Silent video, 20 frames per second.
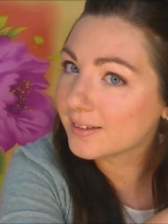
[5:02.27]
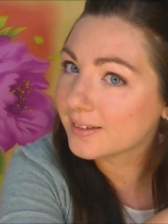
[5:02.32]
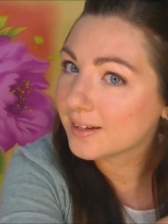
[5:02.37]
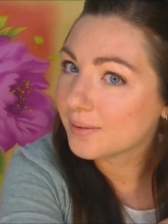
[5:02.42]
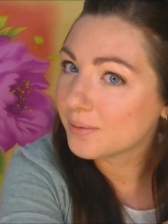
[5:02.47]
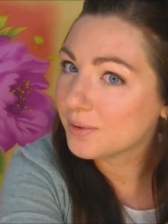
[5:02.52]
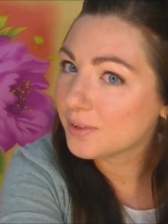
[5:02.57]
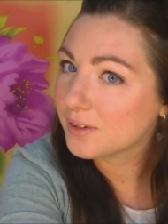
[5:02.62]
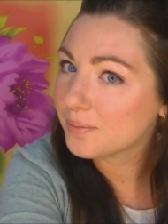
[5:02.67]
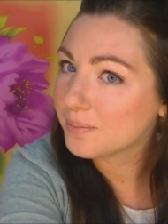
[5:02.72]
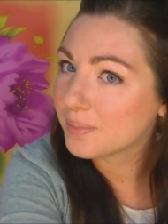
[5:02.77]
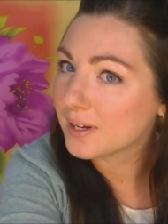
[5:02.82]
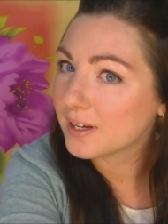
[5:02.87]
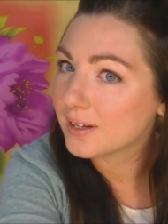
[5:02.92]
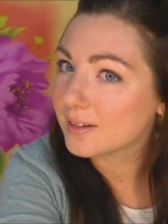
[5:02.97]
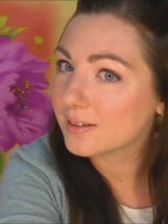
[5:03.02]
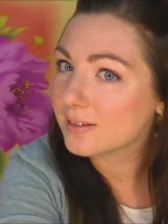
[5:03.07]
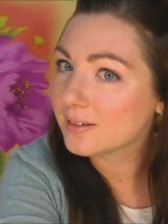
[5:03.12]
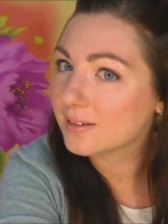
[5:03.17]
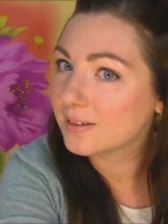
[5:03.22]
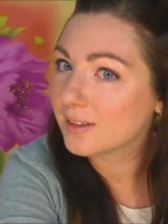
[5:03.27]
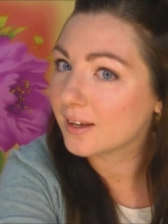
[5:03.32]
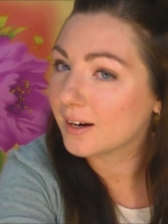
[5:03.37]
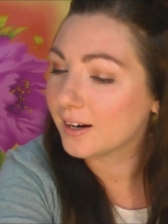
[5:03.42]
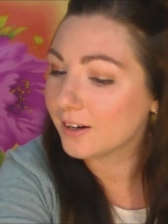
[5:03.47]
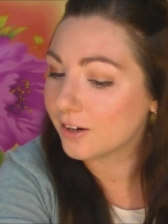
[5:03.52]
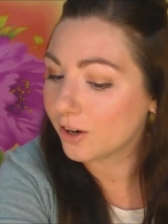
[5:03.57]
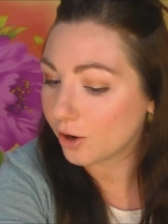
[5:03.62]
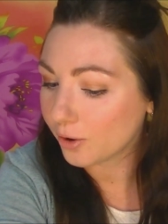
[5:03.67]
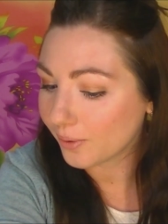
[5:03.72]
some of the bits that I
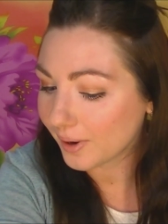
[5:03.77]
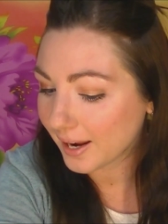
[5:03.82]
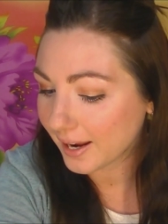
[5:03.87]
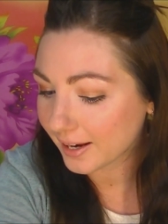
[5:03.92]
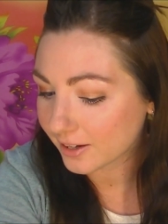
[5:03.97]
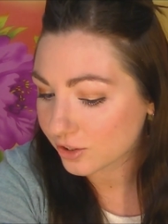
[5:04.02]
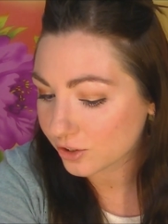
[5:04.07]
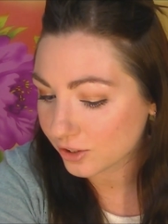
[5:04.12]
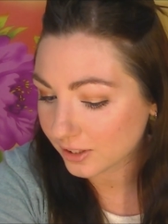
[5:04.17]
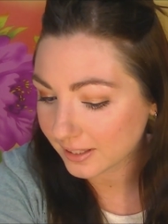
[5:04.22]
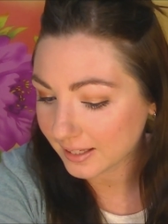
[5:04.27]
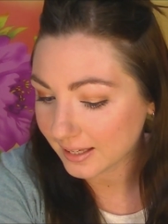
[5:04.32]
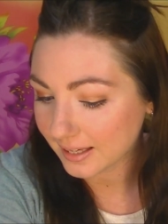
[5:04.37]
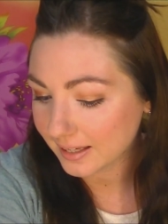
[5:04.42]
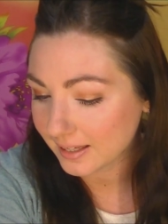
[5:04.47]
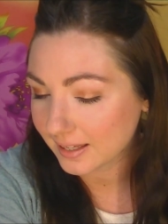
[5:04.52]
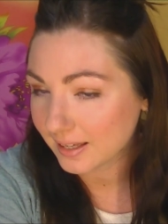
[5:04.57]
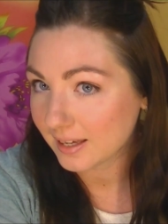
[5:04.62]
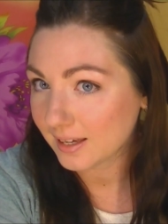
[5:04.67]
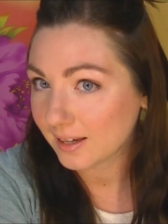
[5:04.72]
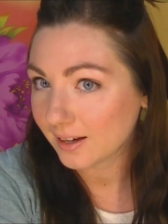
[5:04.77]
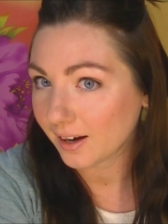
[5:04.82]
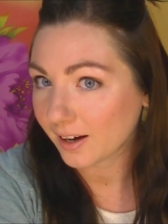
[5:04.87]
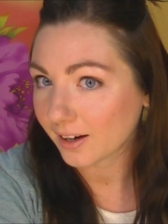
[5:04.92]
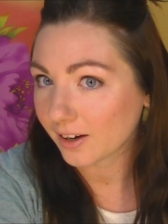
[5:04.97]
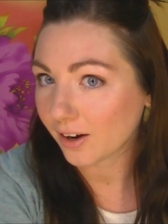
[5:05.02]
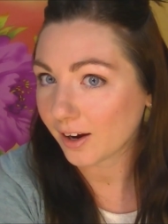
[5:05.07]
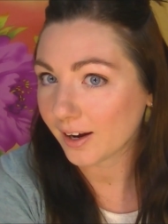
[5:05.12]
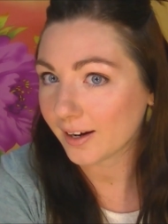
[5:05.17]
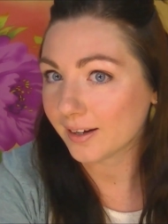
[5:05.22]
know are extra kinky, I
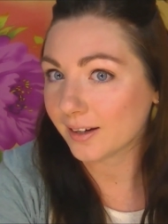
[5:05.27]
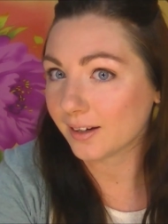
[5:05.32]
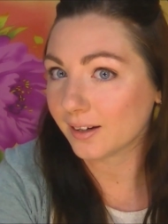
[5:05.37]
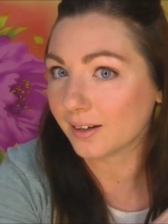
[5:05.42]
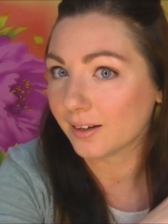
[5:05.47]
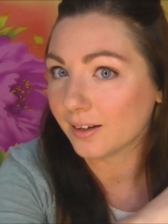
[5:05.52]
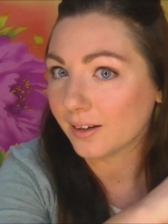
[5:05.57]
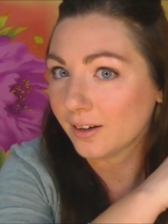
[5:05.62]
kind of